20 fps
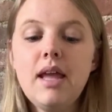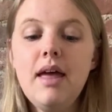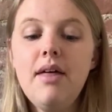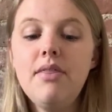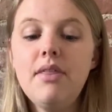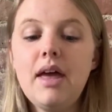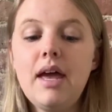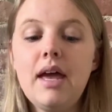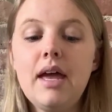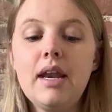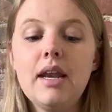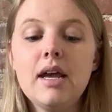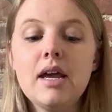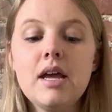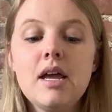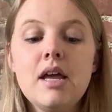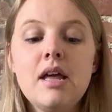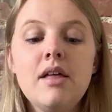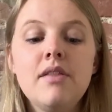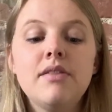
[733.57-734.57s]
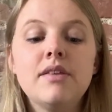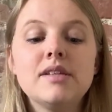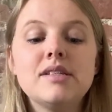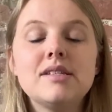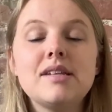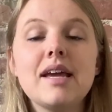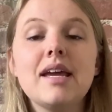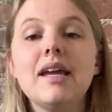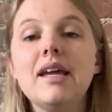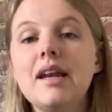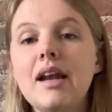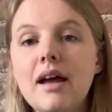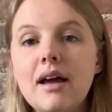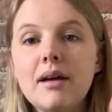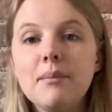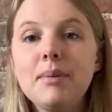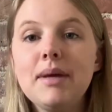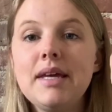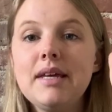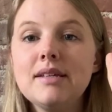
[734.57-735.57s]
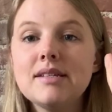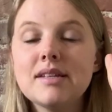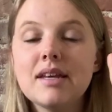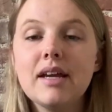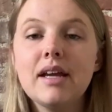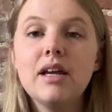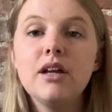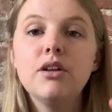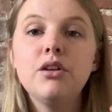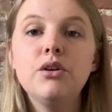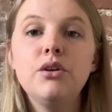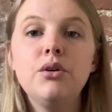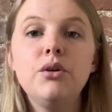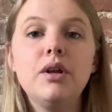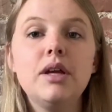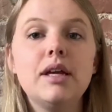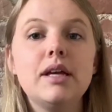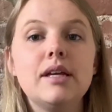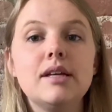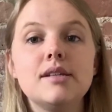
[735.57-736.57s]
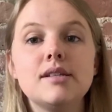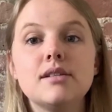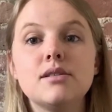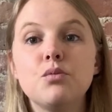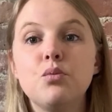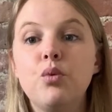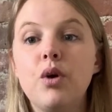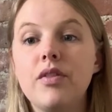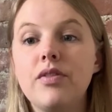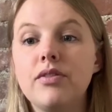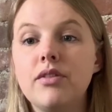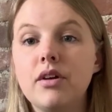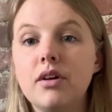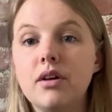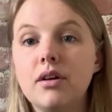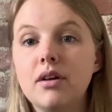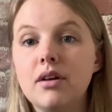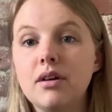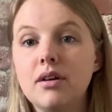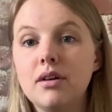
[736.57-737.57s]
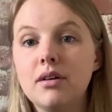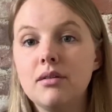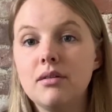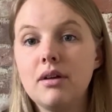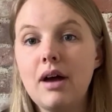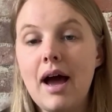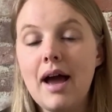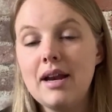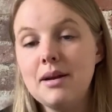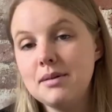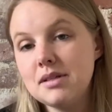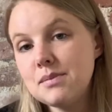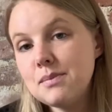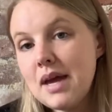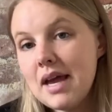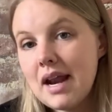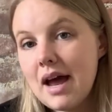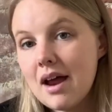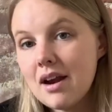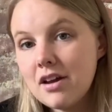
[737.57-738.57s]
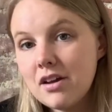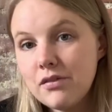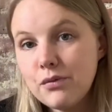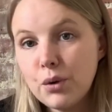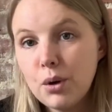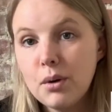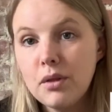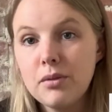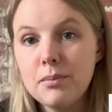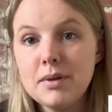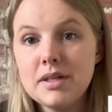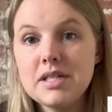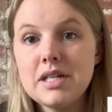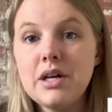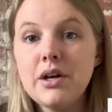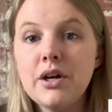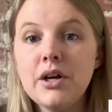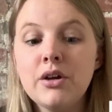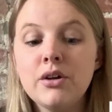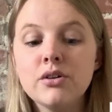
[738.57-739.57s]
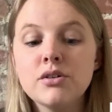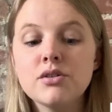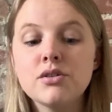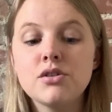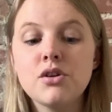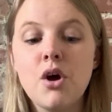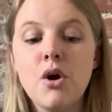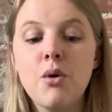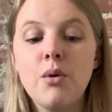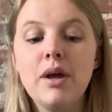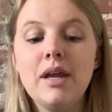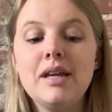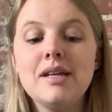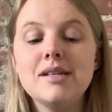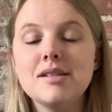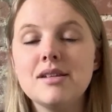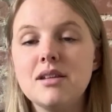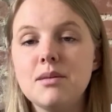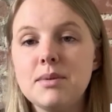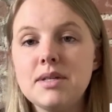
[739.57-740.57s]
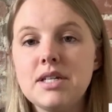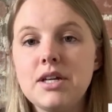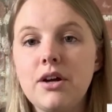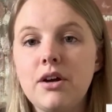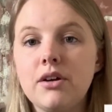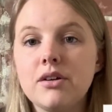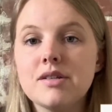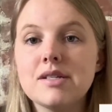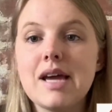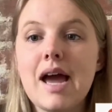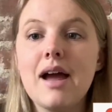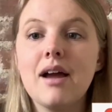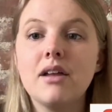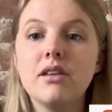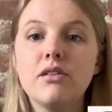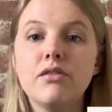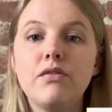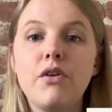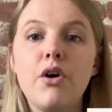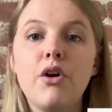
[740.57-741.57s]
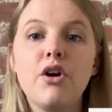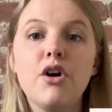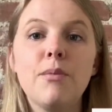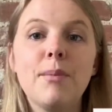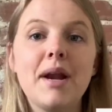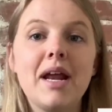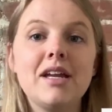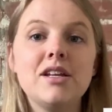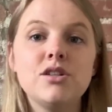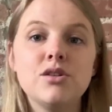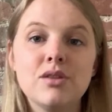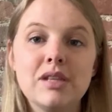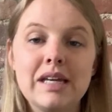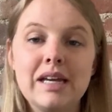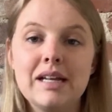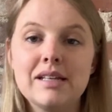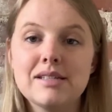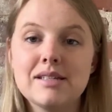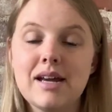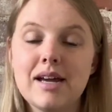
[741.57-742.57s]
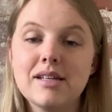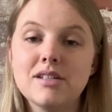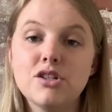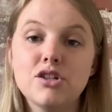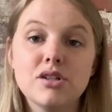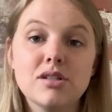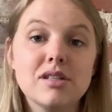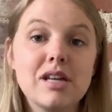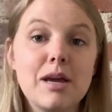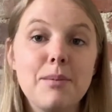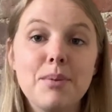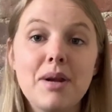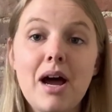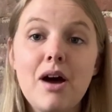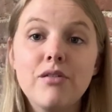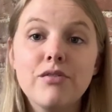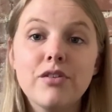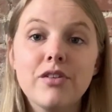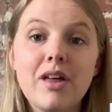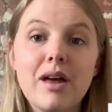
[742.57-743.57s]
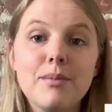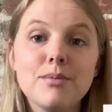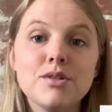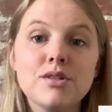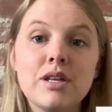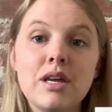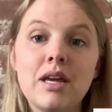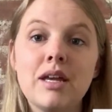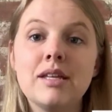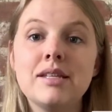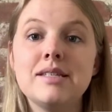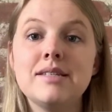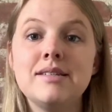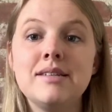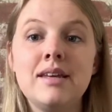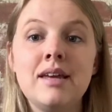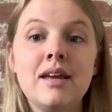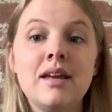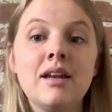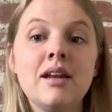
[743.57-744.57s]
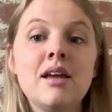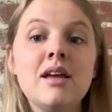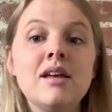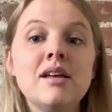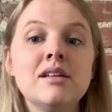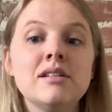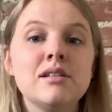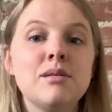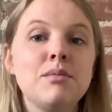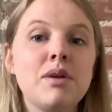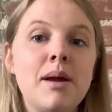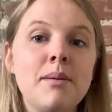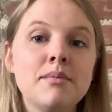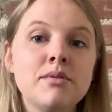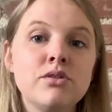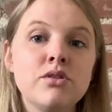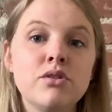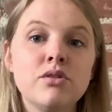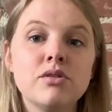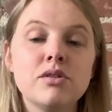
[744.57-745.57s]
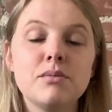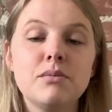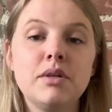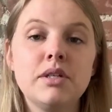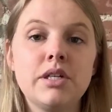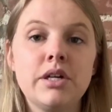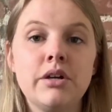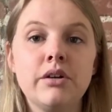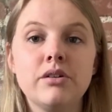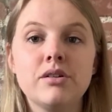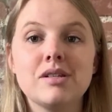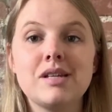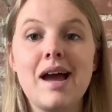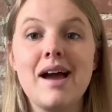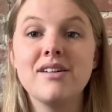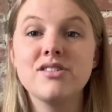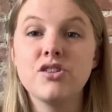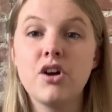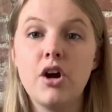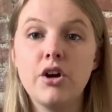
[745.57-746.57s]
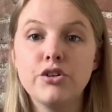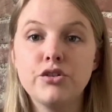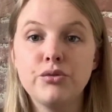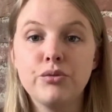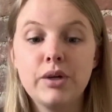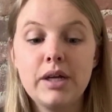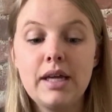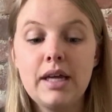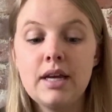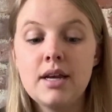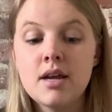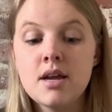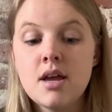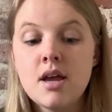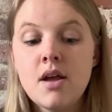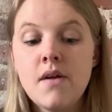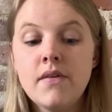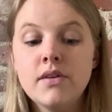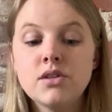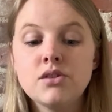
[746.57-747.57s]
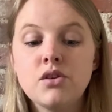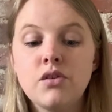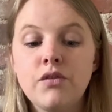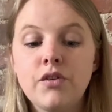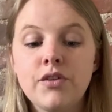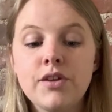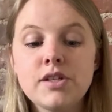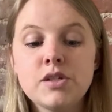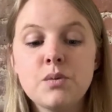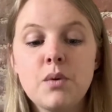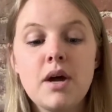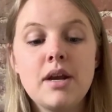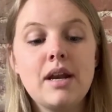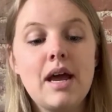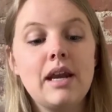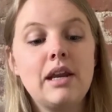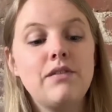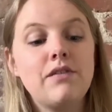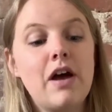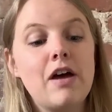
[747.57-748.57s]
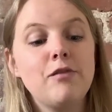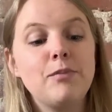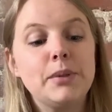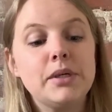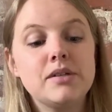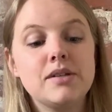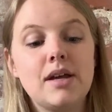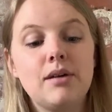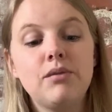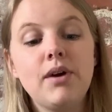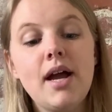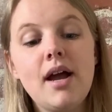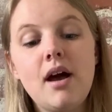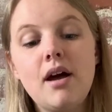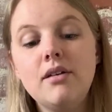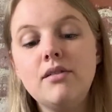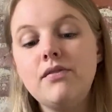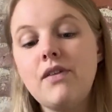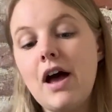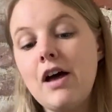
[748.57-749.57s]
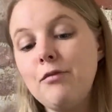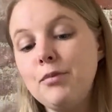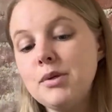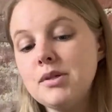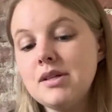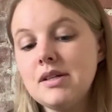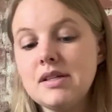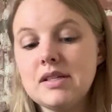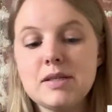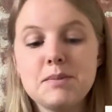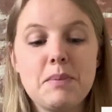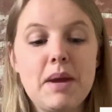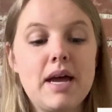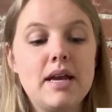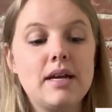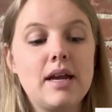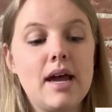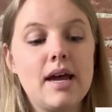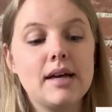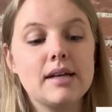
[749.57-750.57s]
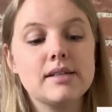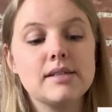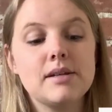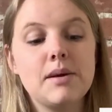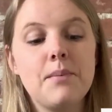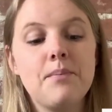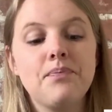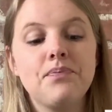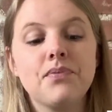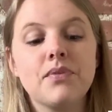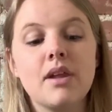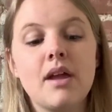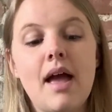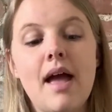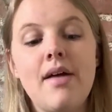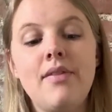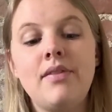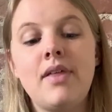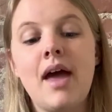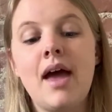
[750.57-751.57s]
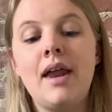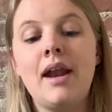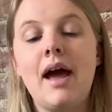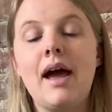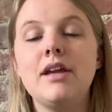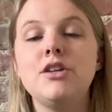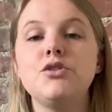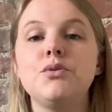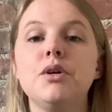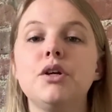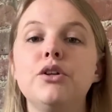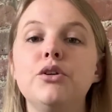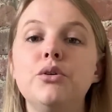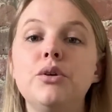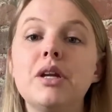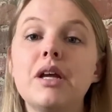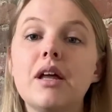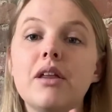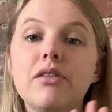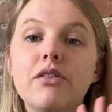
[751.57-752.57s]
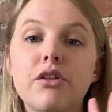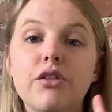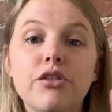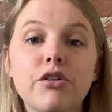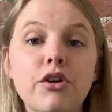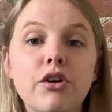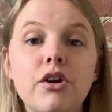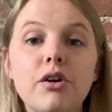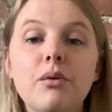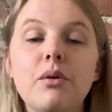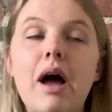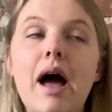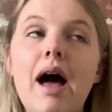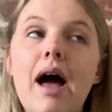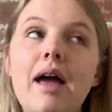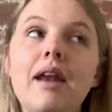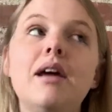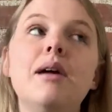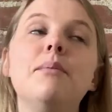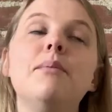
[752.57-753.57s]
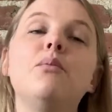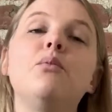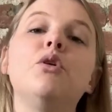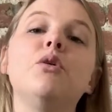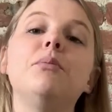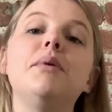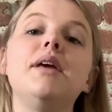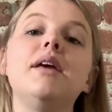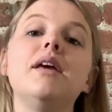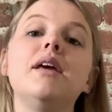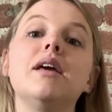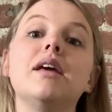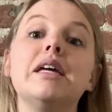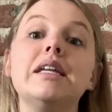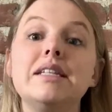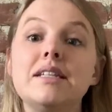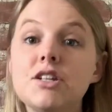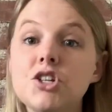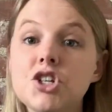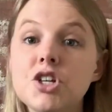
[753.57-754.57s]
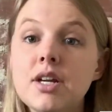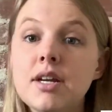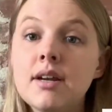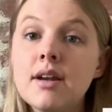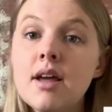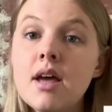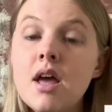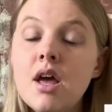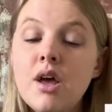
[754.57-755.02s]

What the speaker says: And then the second piece that I include is what the item is made out of, or the materials. So it is in the materials tag in the photo, but I do think it's nice to just type it out for them so they can see it. Sometimes those materials tags are hard to read. So for this one, 95% rayon, 5% spandex. And then I do include the third item will be condition.